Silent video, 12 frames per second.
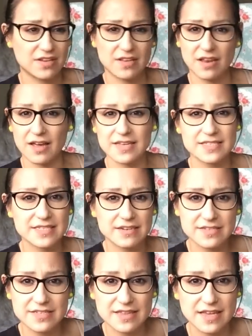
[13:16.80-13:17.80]
Like,
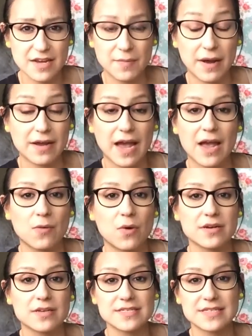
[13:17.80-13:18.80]
seriously think about getting
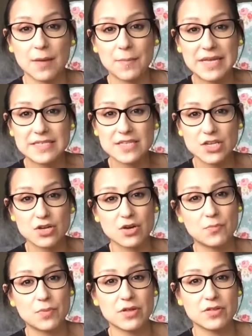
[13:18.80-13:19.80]
one, because that means that you
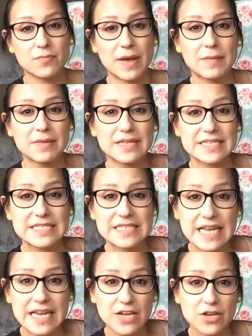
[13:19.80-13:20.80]
can put your baby in the
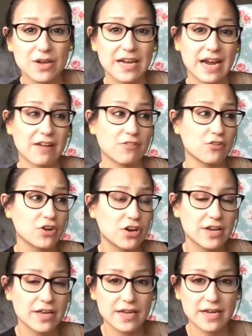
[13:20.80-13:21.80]
sling, you can carry on
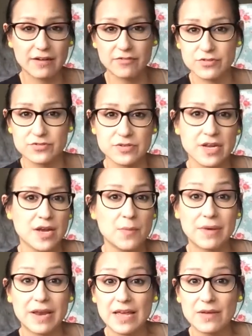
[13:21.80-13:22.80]
cooking, carry on
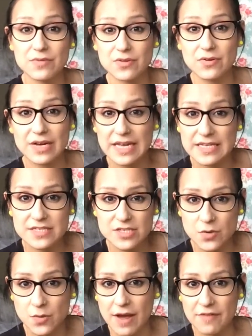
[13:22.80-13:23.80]
playing with your kids,
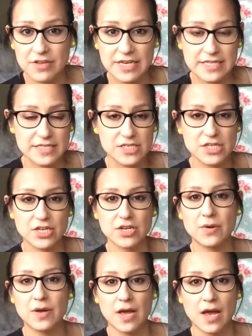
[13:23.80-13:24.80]
doing whatever you need to
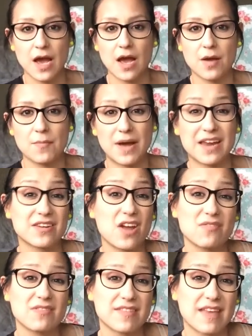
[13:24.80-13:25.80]
do, and
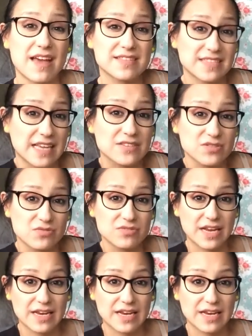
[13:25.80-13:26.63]
know that they're settled